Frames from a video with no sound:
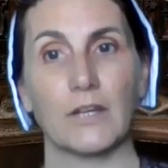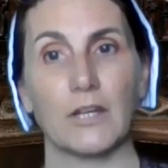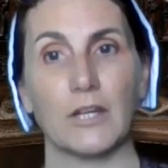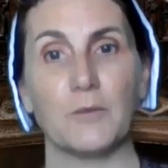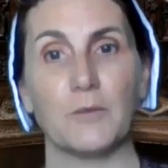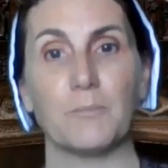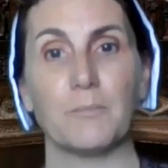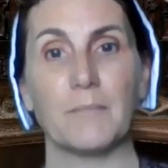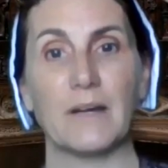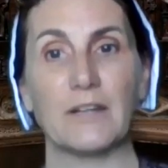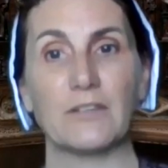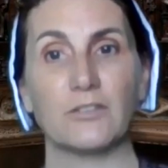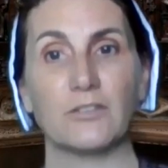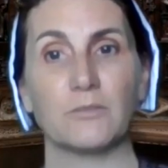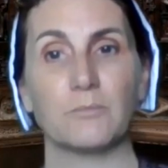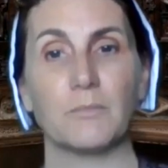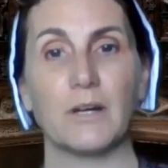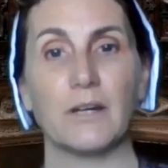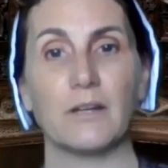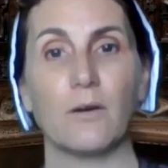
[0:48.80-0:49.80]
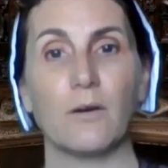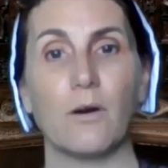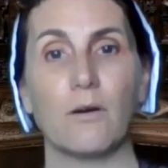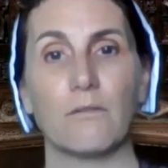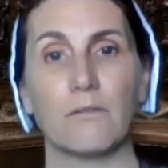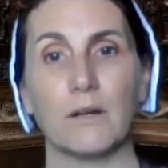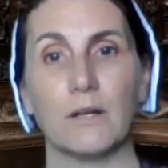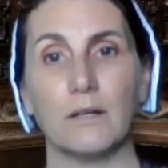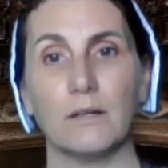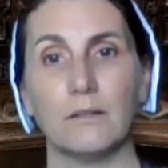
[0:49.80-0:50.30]
Imagine my
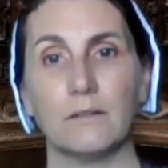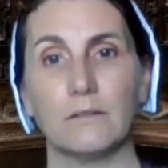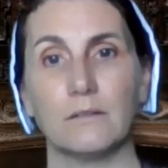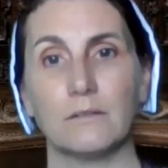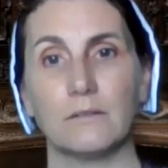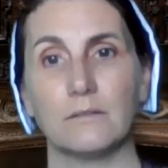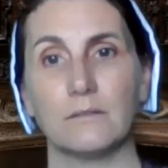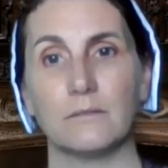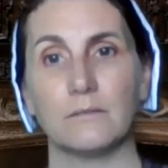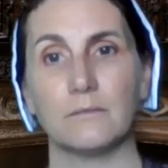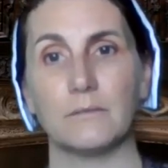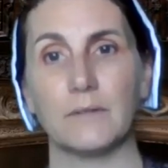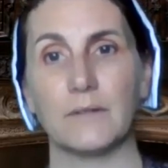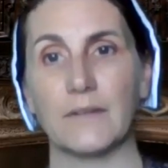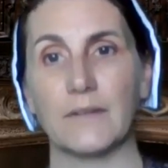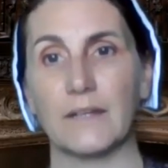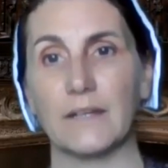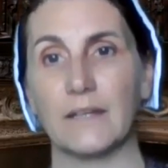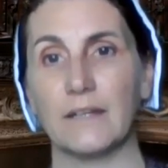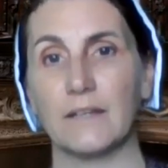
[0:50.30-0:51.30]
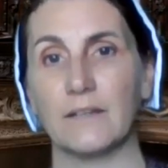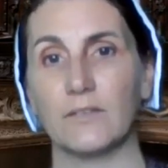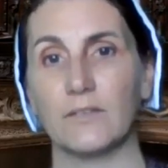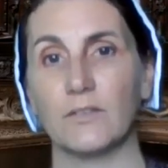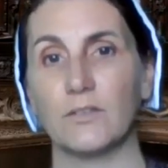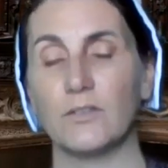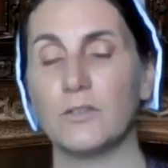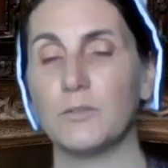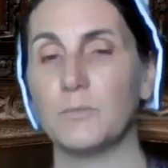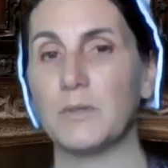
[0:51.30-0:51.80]
horror when the
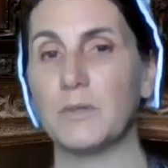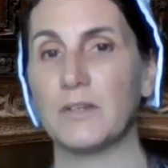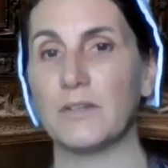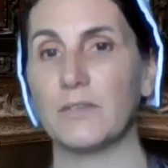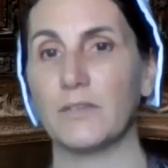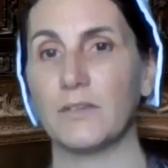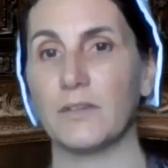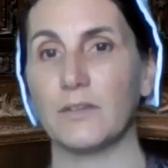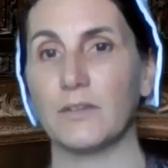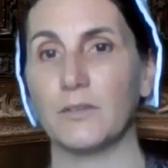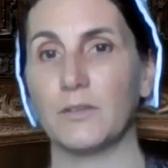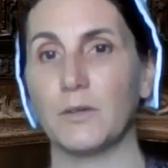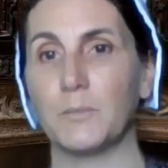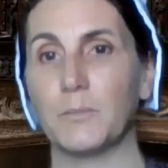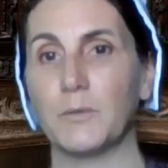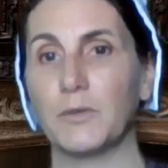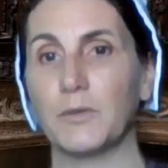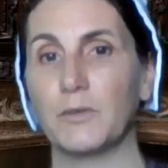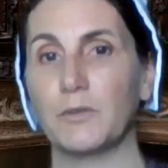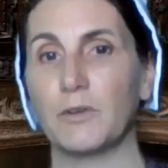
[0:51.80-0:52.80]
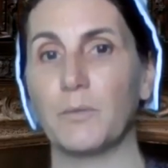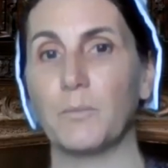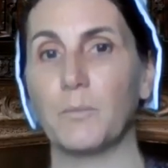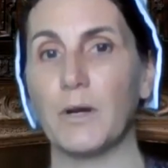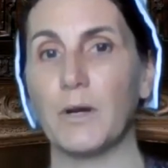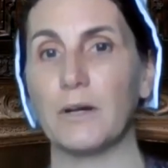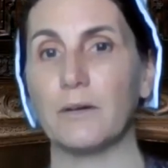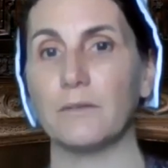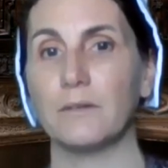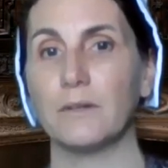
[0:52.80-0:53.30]
king's new minister, Thomas
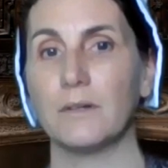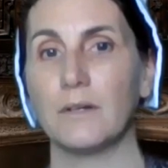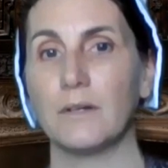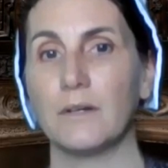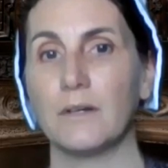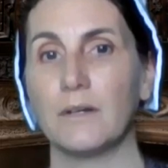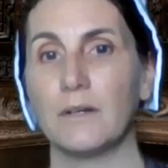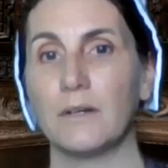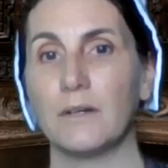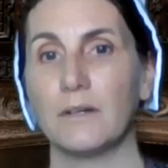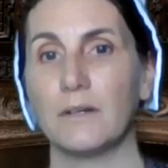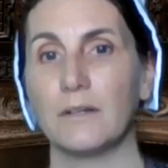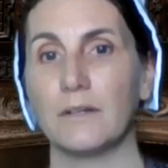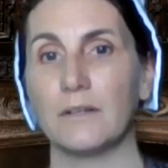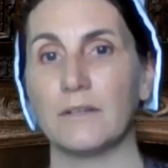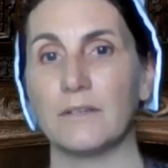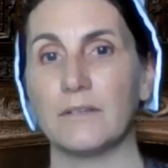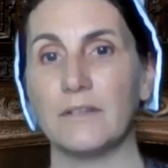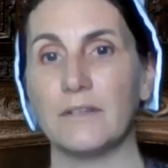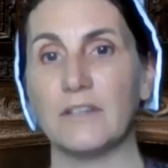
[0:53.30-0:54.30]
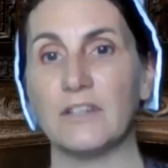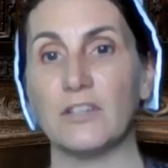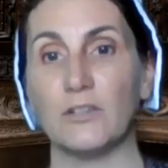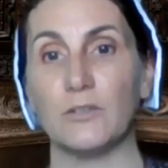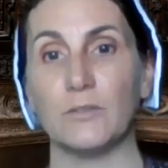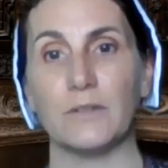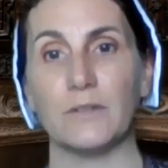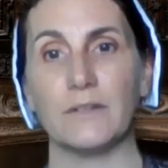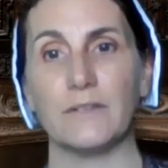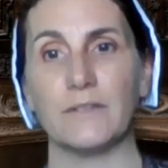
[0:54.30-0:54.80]
Cromwell,
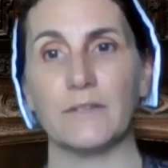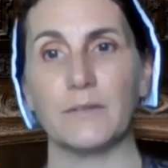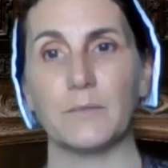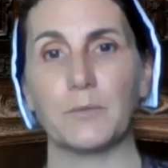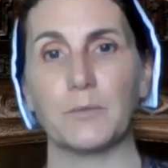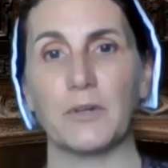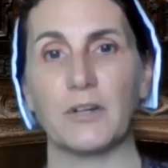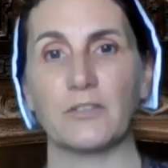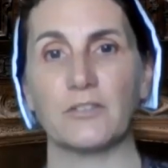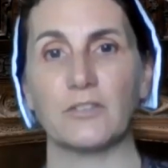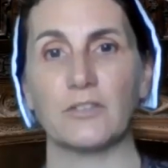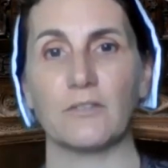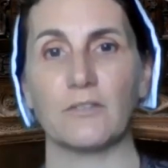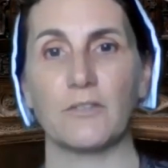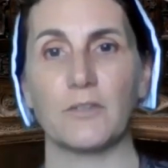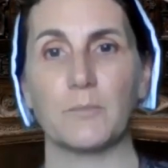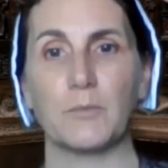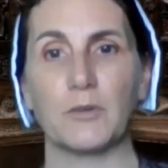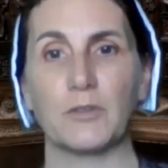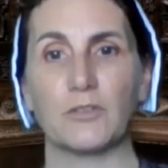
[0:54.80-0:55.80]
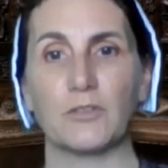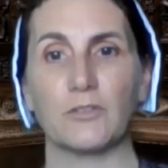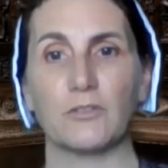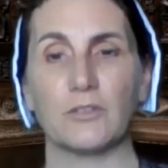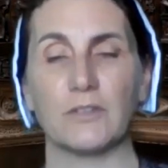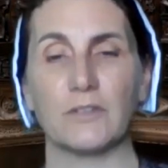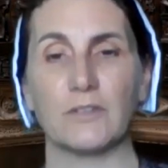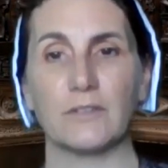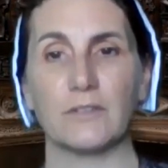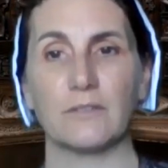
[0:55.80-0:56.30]
continued his suppression of the
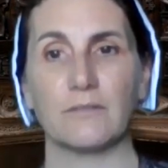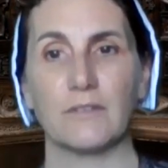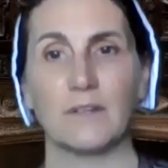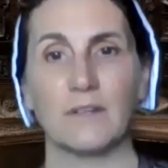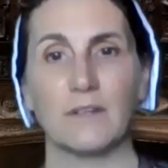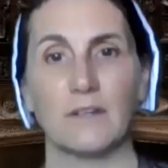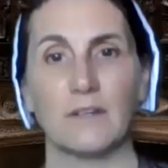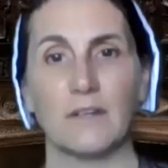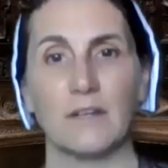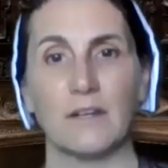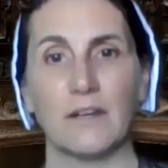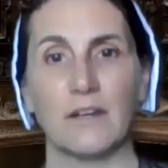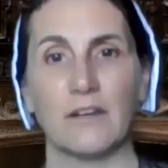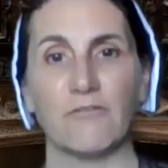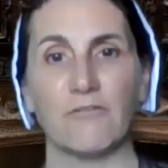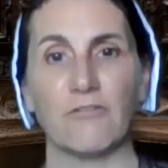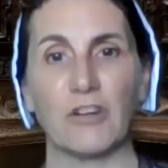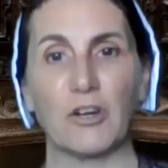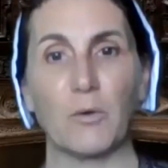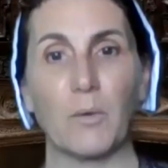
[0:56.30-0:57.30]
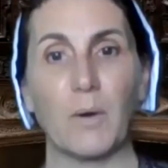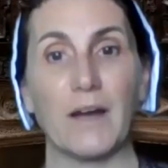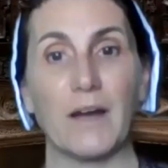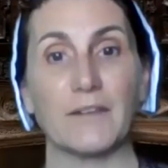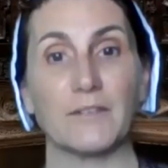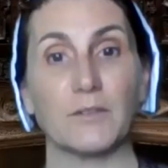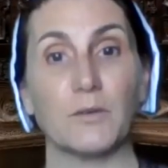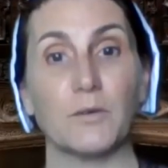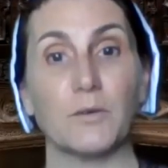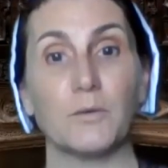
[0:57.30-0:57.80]
monasteries and
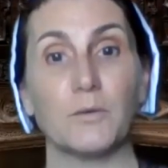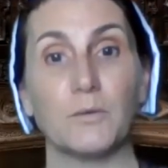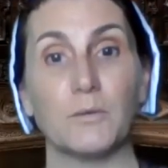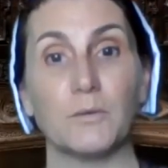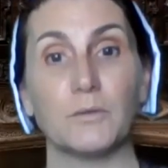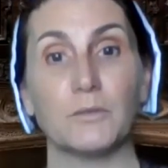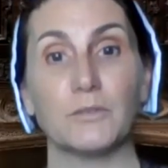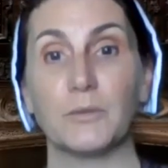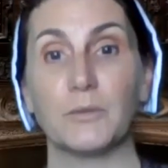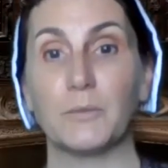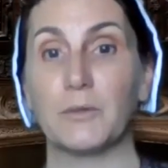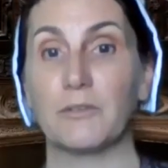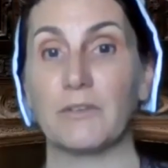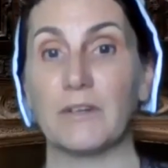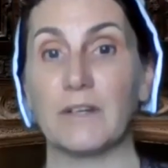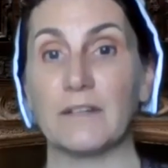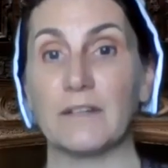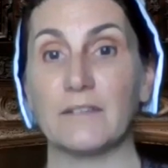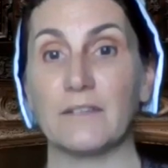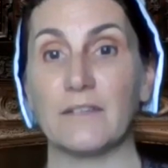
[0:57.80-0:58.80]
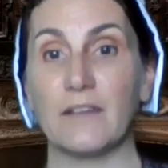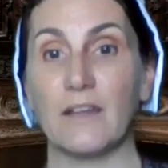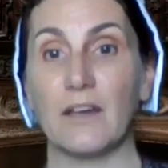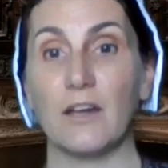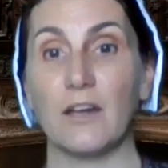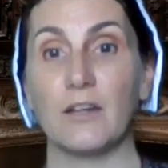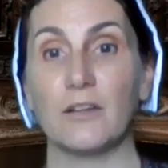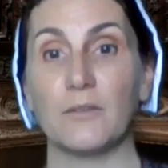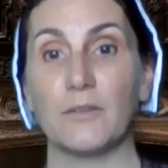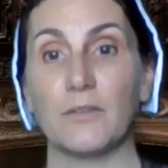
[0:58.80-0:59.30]
required all to agree to the
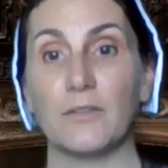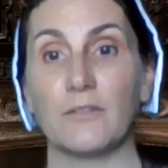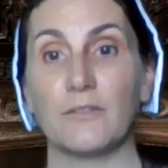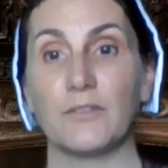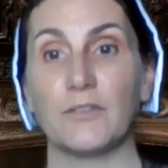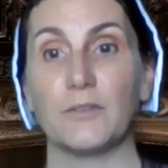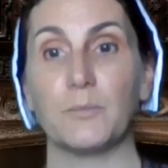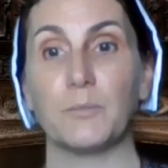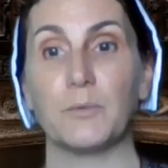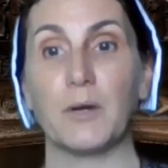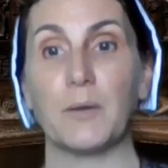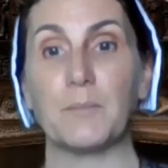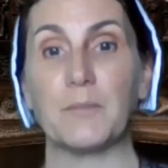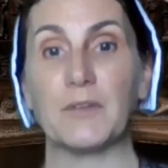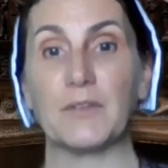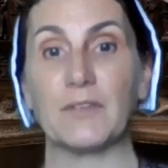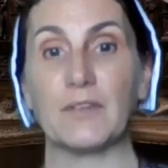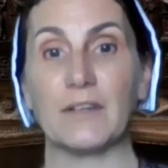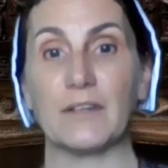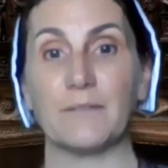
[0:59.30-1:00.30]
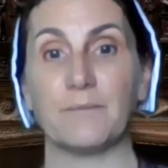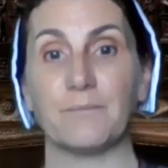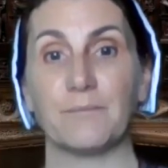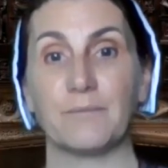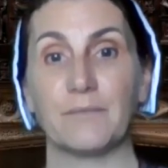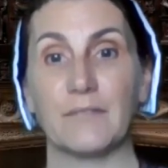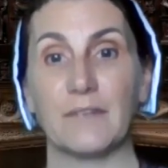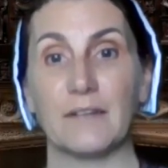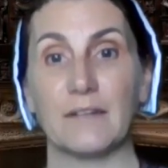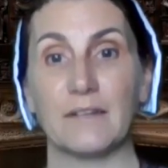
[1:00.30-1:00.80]
oath of supremacy,
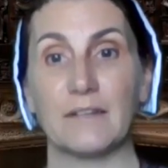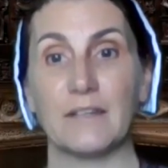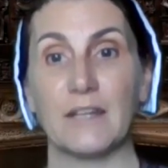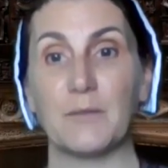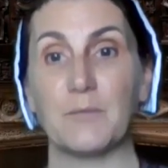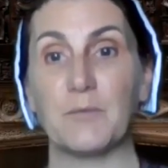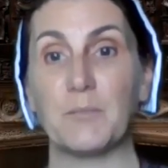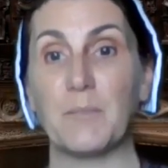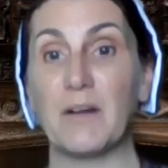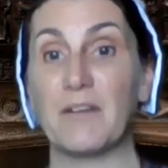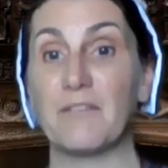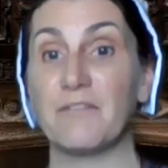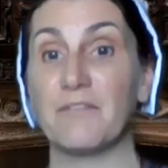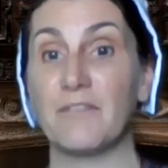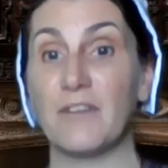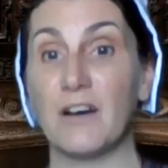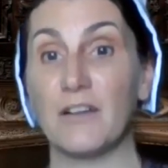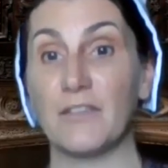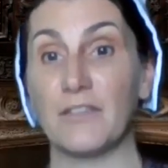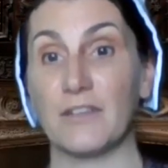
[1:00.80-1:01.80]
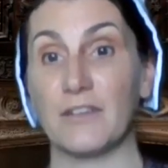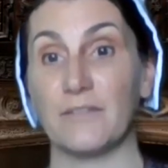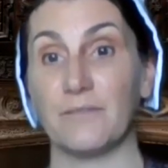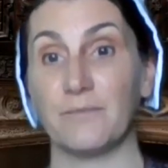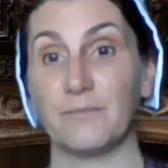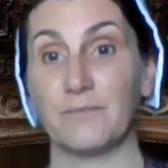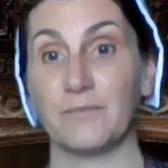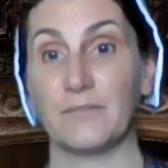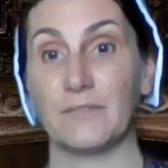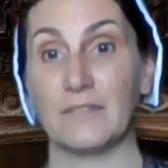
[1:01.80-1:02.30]
naming my father
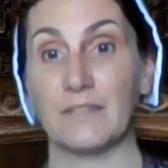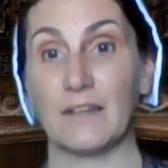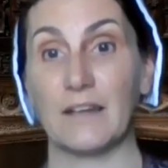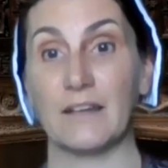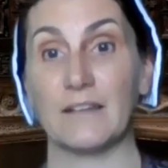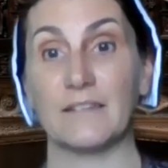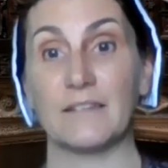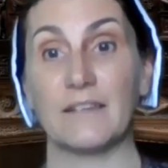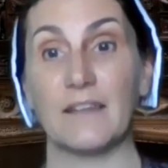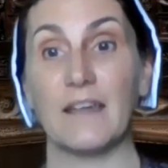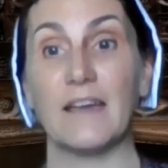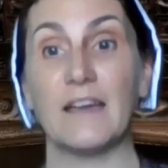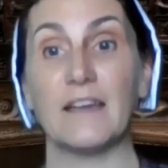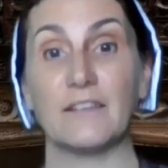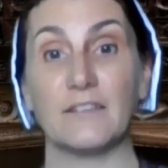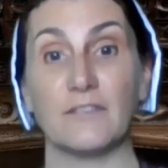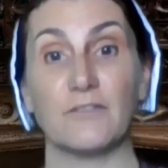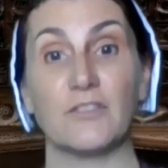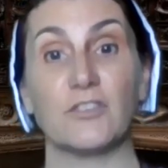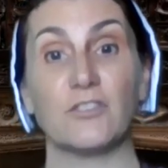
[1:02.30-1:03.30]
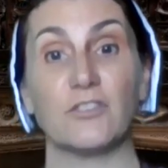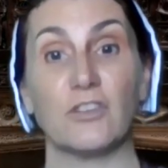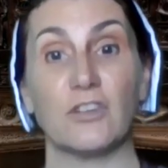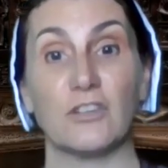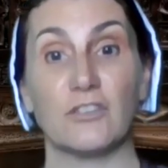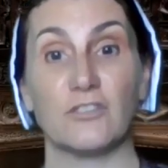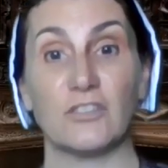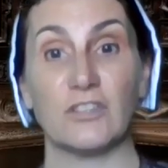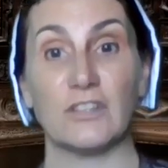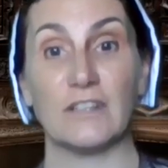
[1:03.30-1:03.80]
as the head of the
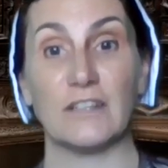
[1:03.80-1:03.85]
church in